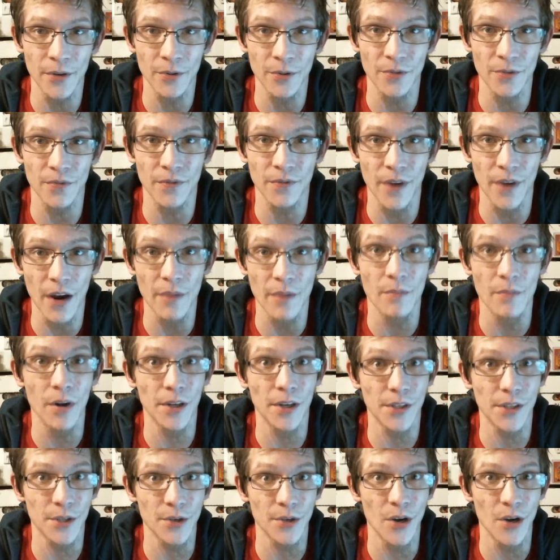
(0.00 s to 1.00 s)
who's very
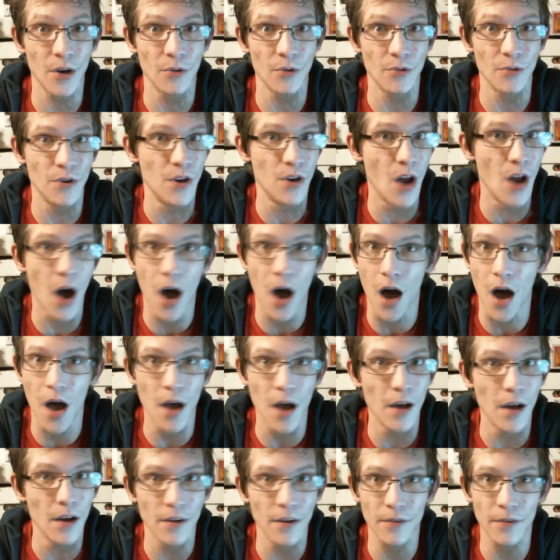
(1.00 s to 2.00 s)
much so
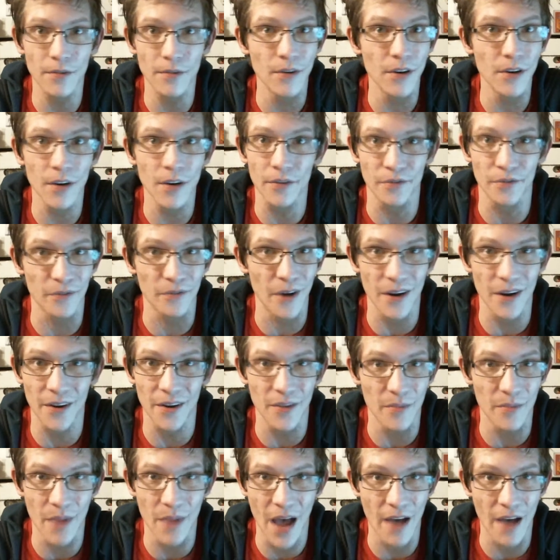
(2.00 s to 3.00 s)
not a friend
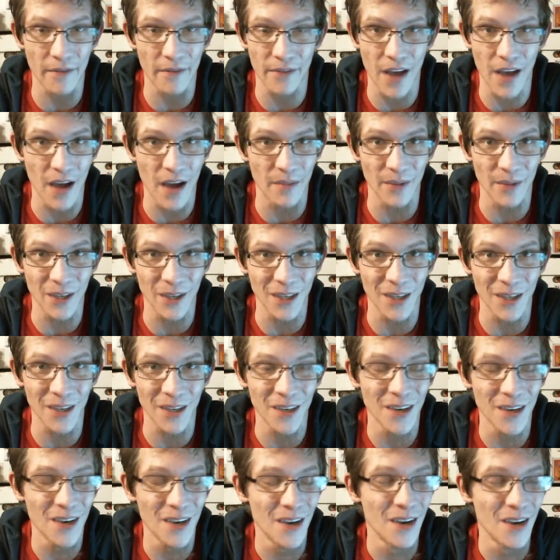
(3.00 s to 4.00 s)
of the Bat
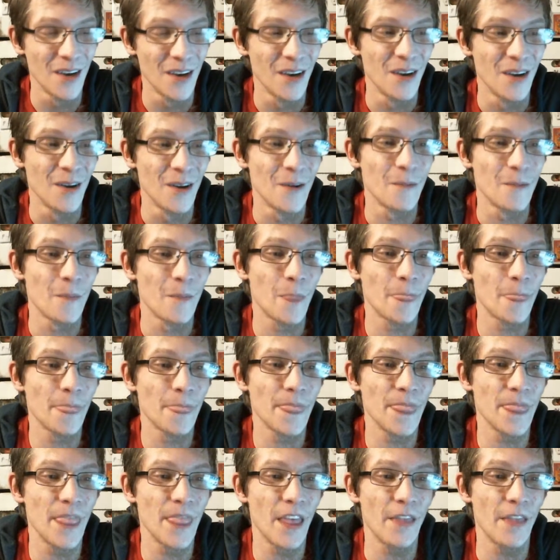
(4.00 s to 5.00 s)
family,
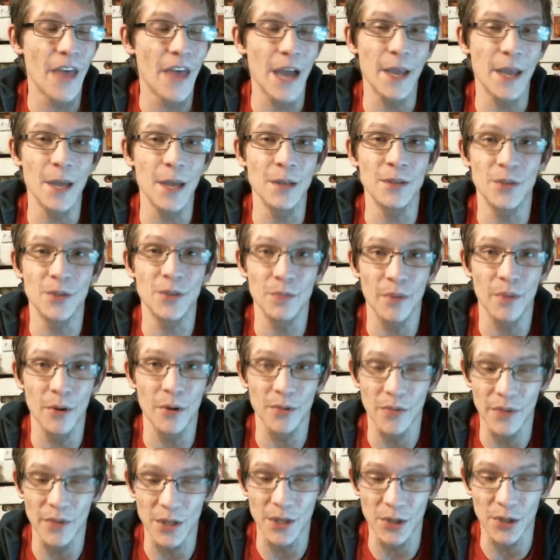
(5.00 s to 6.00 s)
that can
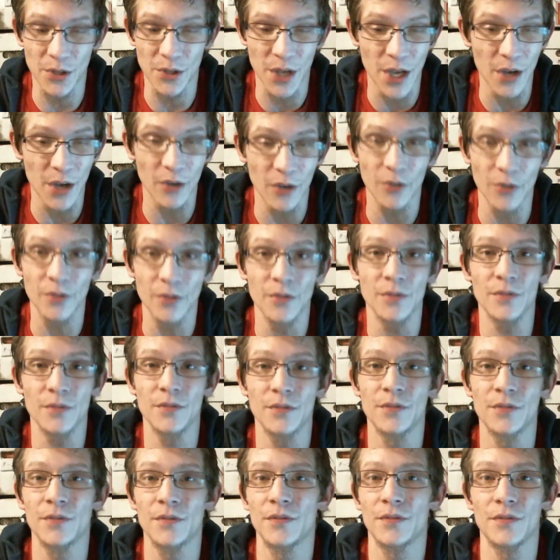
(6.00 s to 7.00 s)
supposedly just kill
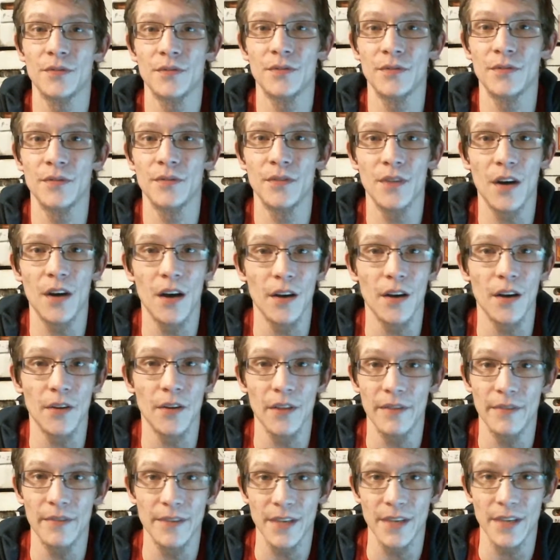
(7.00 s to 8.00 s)

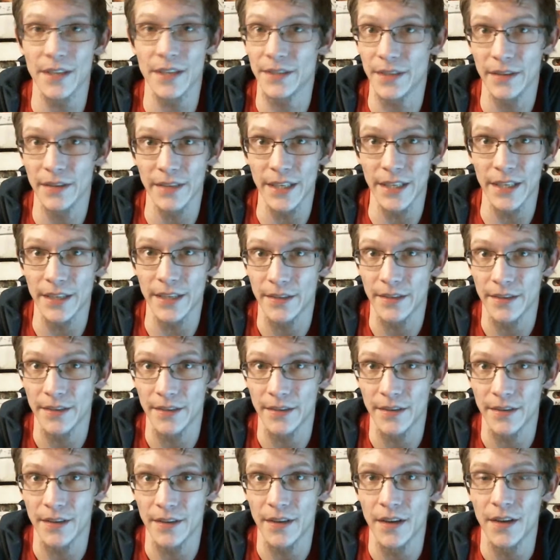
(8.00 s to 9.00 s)
Clayface instantly.
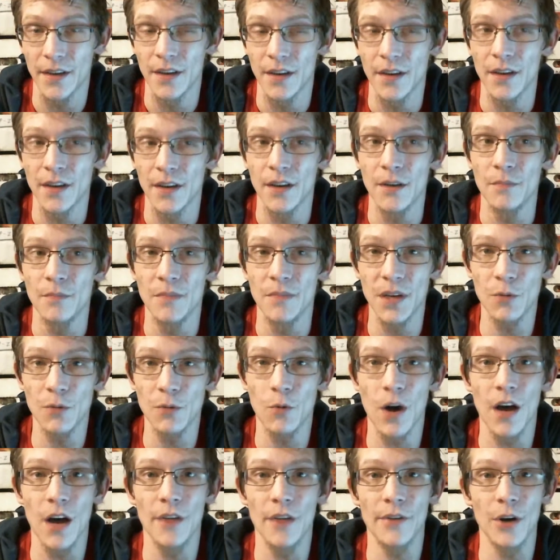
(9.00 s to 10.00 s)

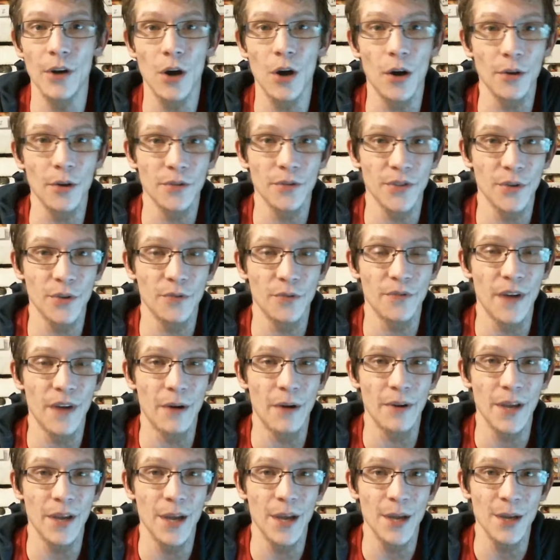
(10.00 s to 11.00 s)
Meanwhile, they also
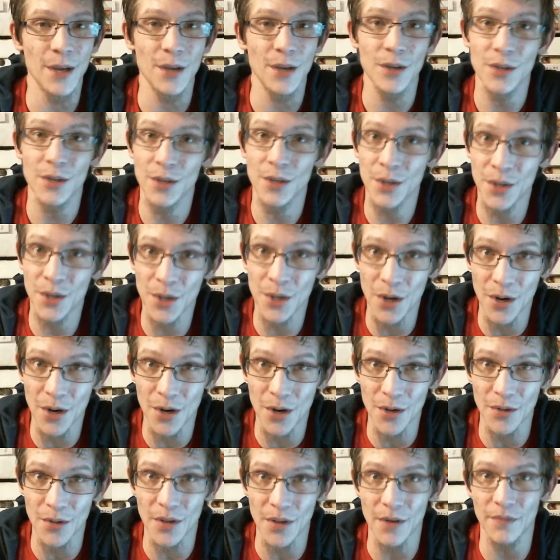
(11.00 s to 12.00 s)
found a
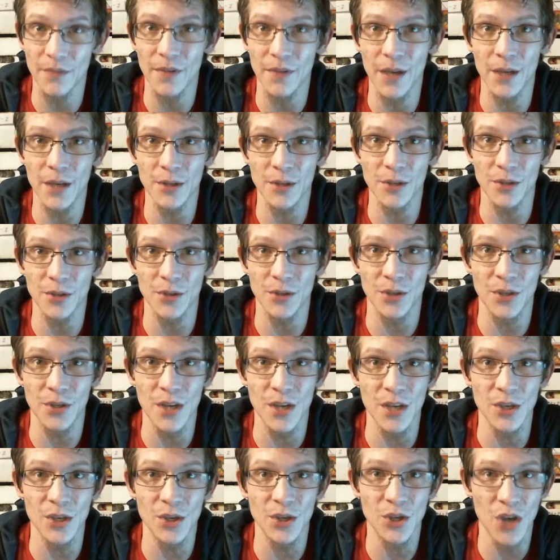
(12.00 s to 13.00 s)
cure that if they can just
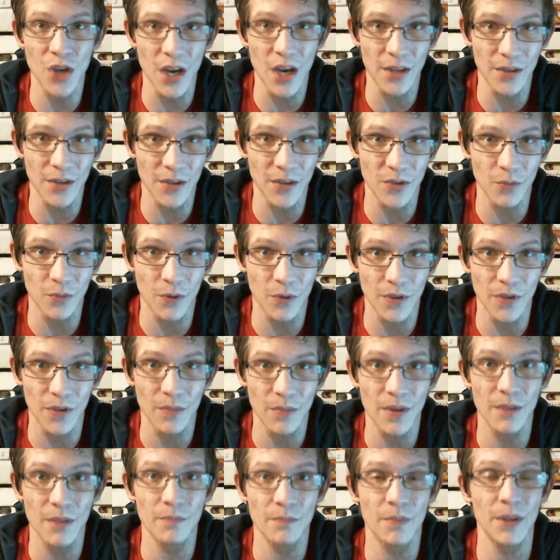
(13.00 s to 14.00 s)
inject this with
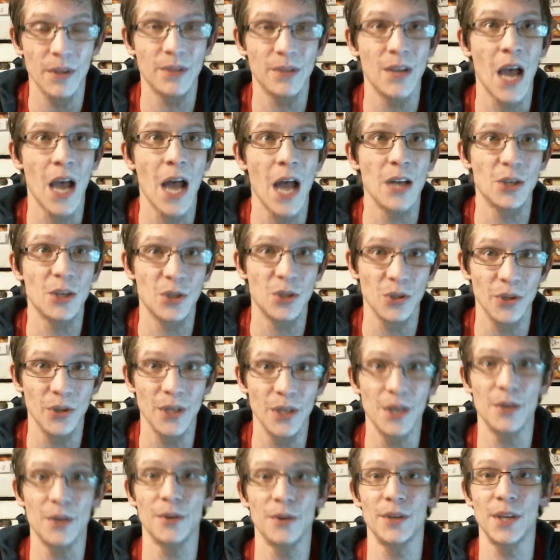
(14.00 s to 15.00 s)
him, it
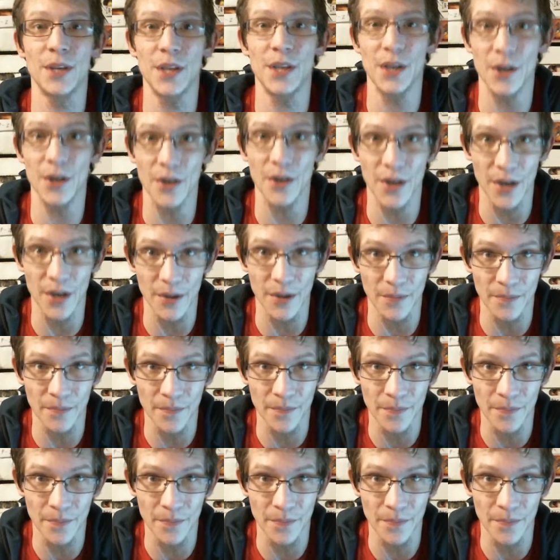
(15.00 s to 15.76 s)
potentially could cure him.